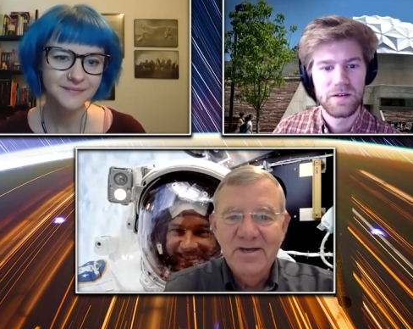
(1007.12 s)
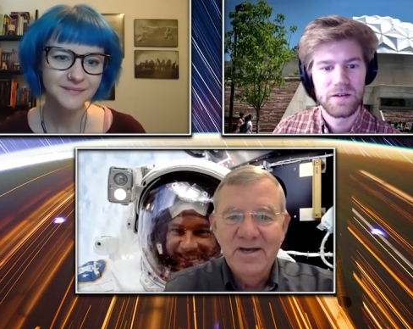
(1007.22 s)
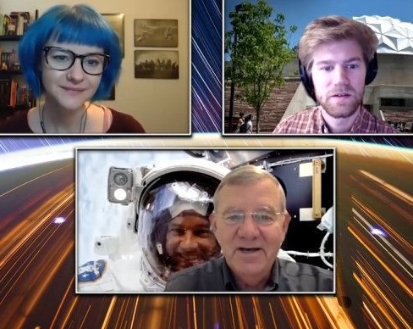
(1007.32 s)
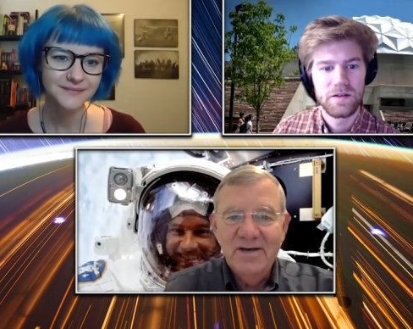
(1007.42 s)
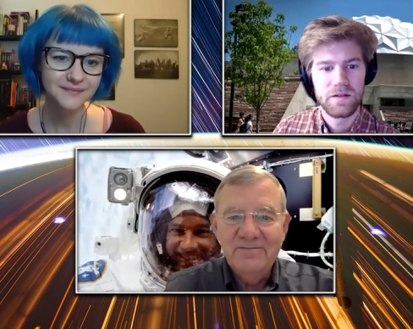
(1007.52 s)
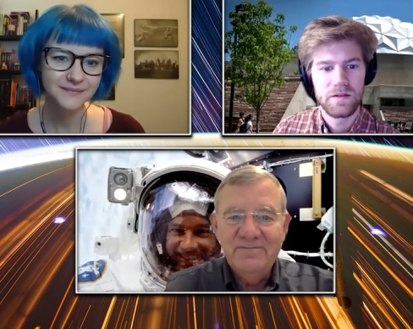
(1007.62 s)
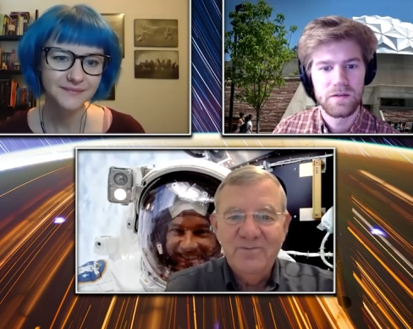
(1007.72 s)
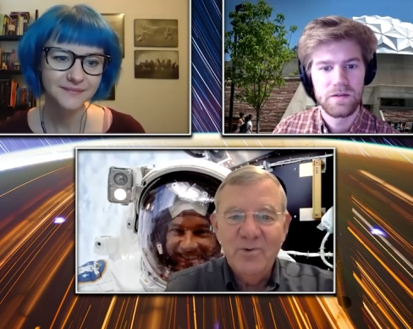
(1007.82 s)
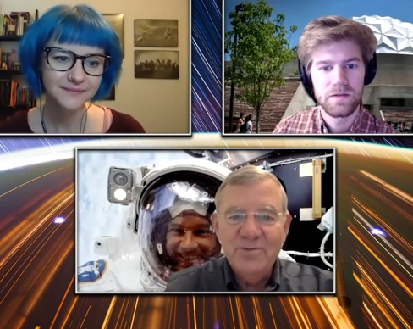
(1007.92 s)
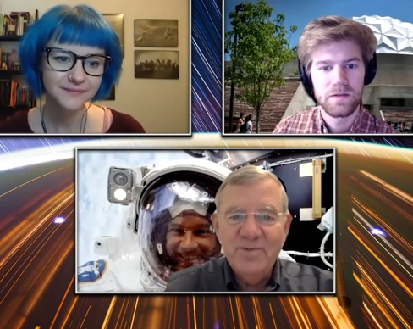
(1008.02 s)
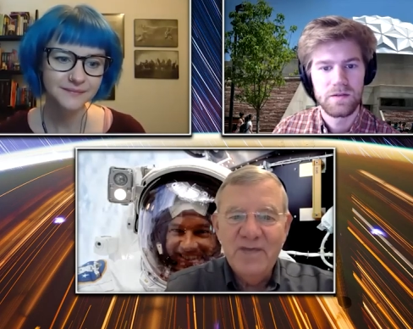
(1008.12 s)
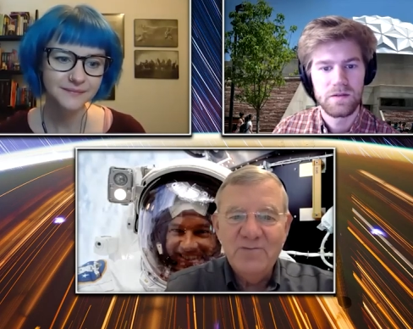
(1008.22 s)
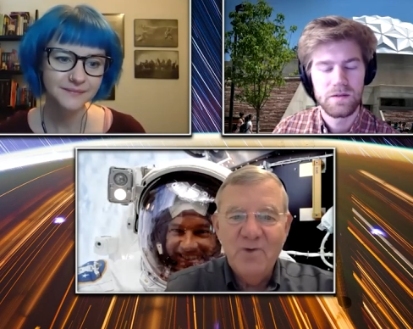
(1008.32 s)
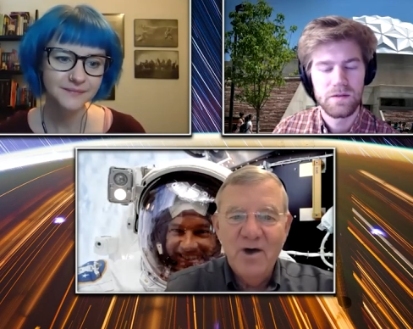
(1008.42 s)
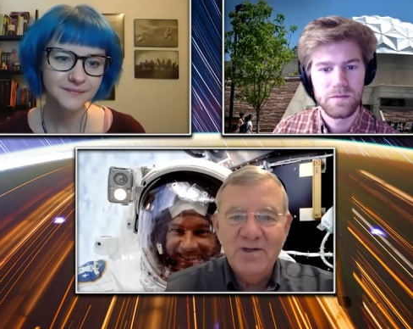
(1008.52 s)
Speaker 1: uh, four
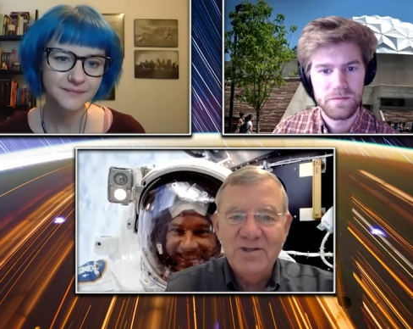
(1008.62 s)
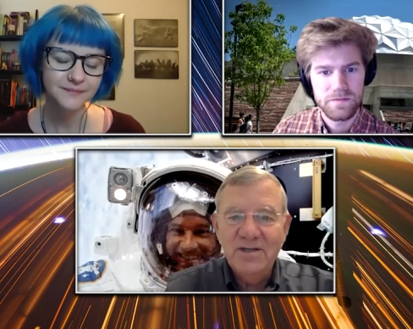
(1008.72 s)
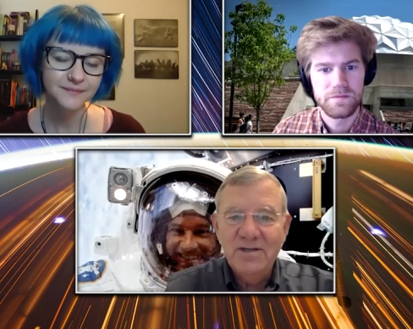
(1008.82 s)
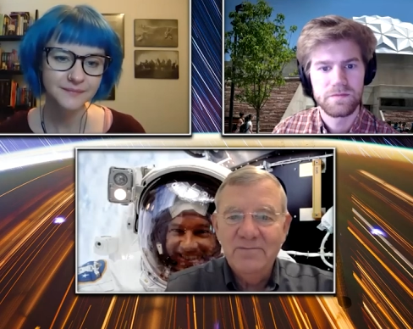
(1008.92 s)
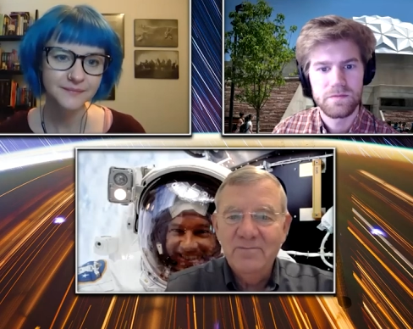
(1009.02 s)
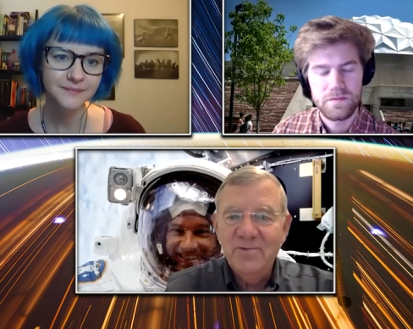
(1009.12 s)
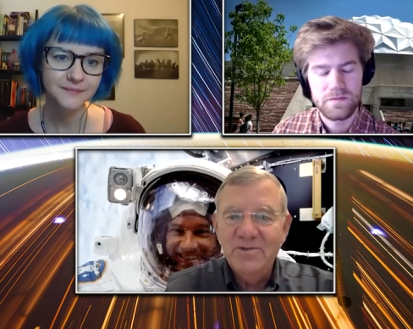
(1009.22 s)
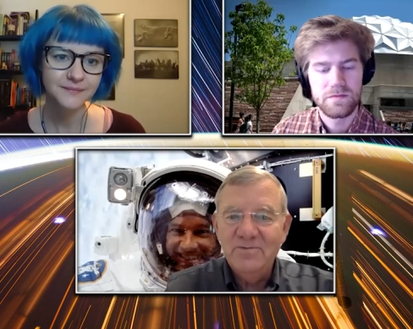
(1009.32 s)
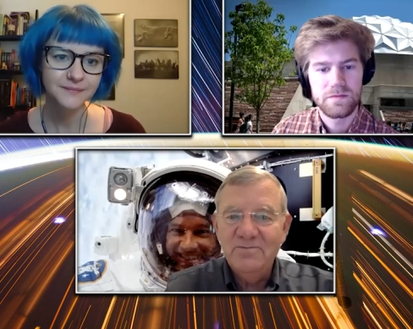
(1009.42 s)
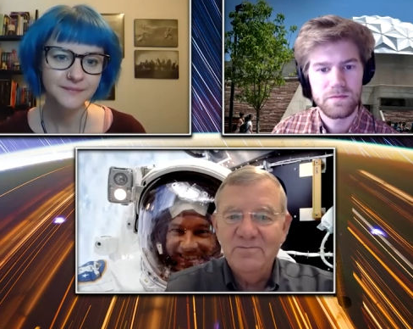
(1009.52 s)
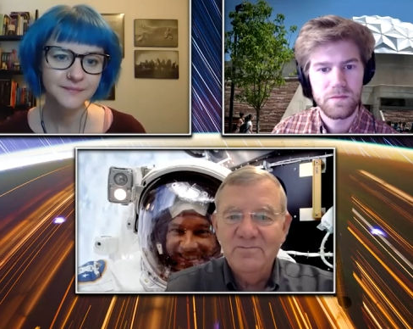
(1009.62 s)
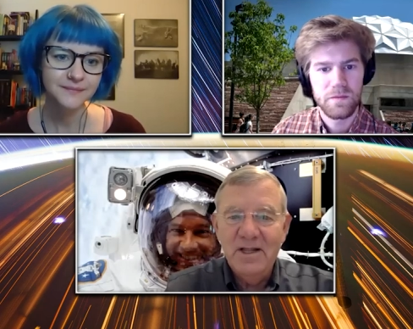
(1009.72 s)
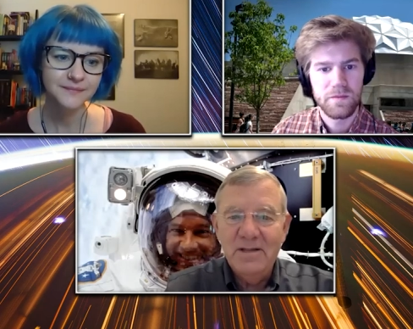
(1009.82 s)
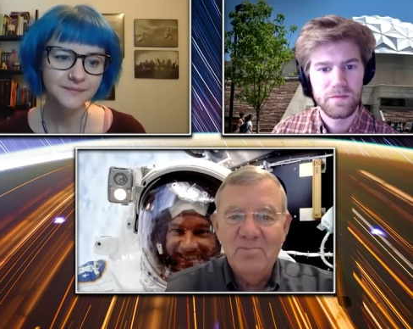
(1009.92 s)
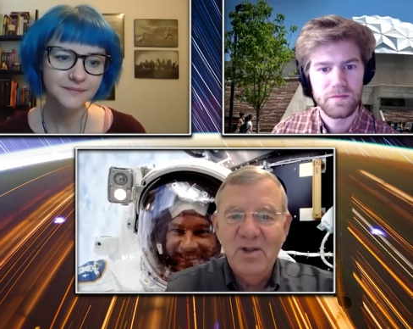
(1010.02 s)
spacewalks and was
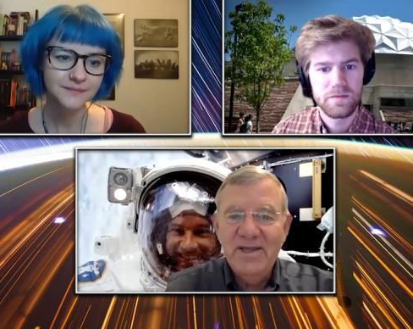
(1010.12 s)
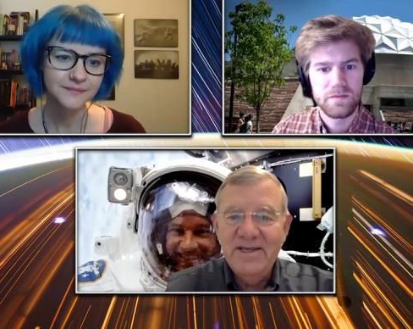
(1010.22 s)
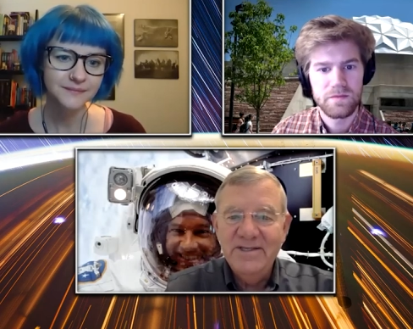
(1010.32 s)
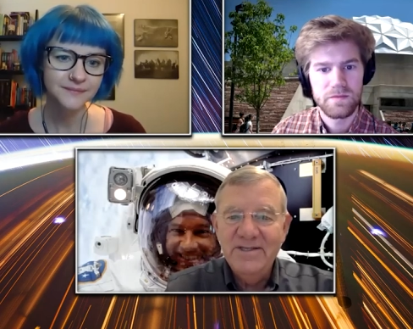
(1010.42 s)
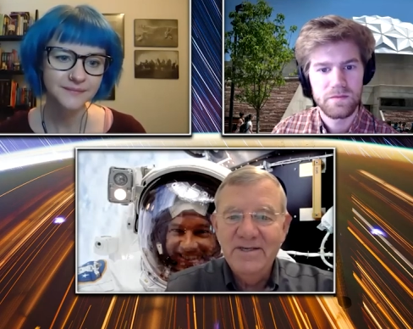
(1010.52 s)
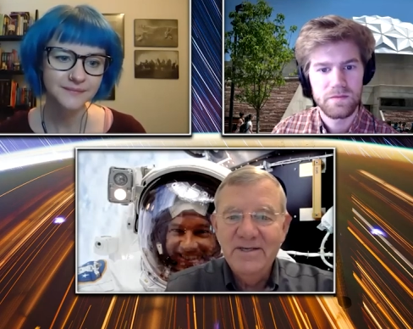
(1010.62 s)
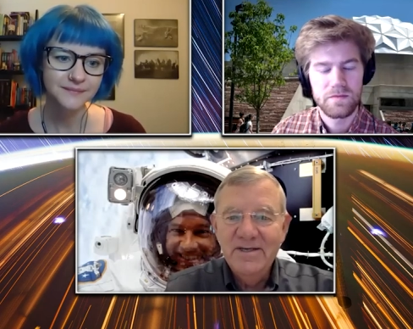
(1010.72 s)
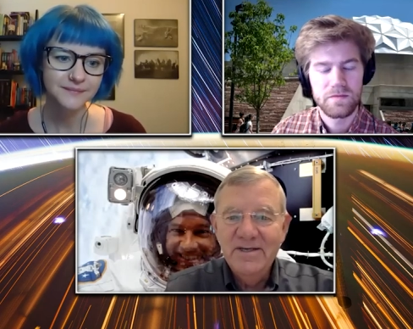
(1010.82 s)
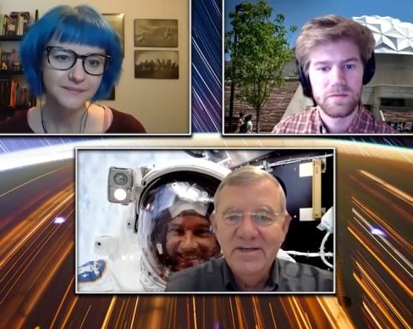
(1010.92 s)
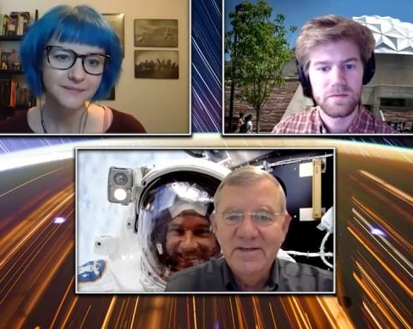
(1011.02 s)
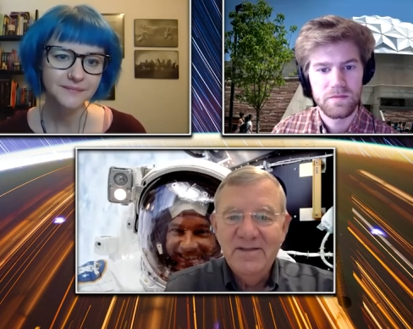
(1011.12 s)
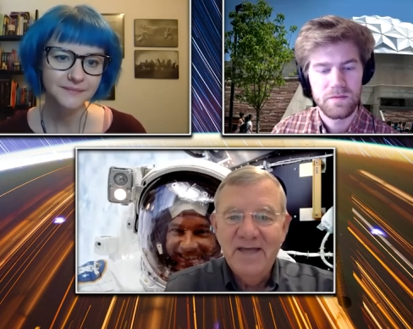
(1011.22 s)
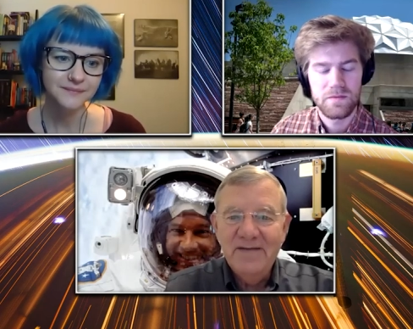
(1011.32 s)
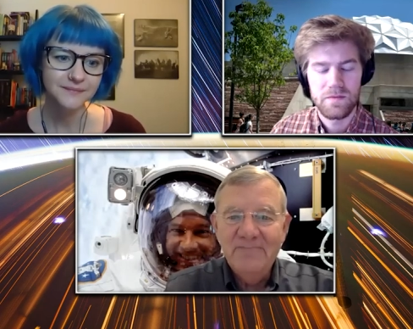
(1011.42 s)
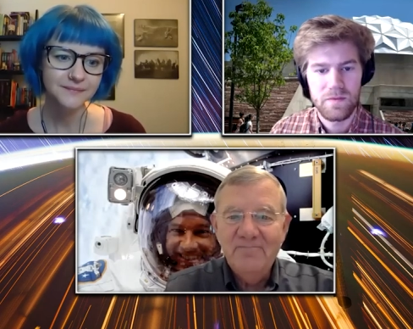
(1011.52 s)
really pleased
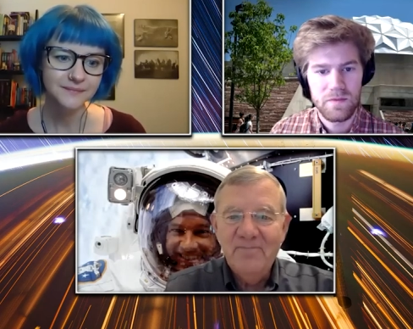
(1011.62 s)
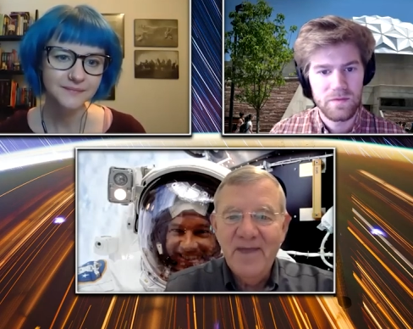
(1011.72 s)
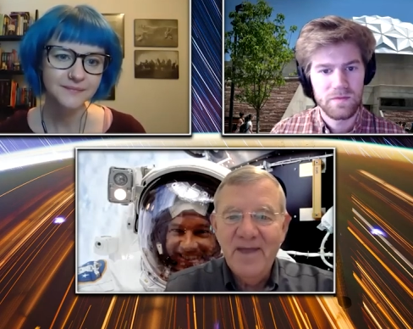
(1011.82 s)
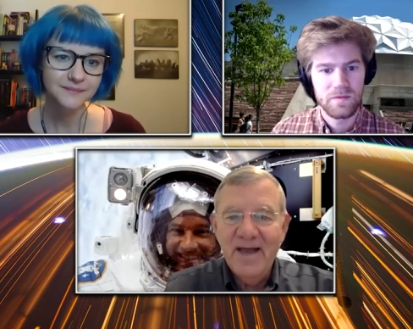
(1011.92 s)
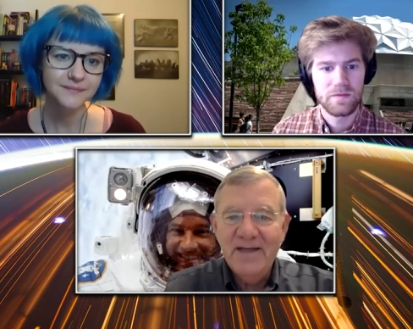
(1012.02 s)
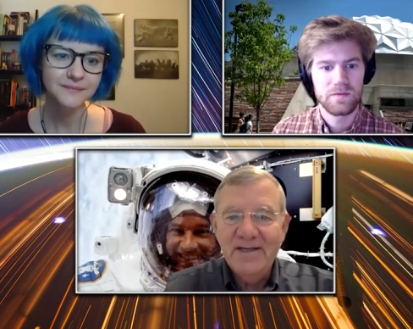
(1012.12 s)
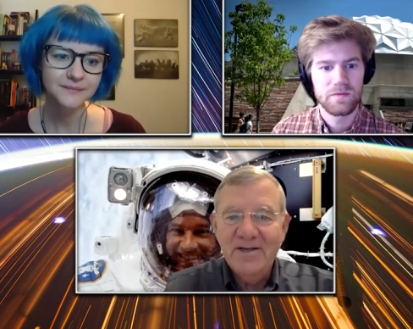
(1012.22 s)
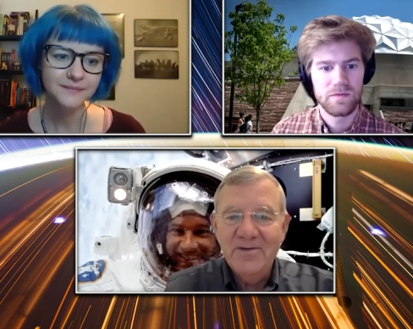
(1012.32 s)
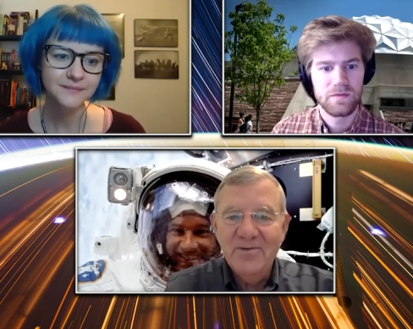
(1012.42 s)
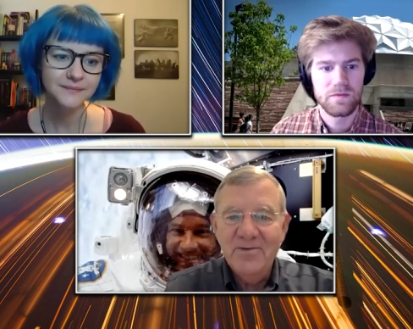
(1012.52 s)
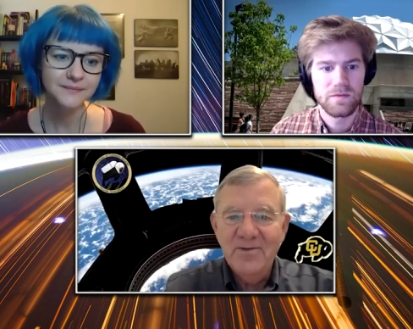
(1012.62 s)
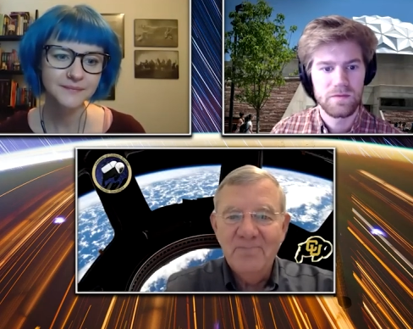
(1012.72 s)
that I got to do them.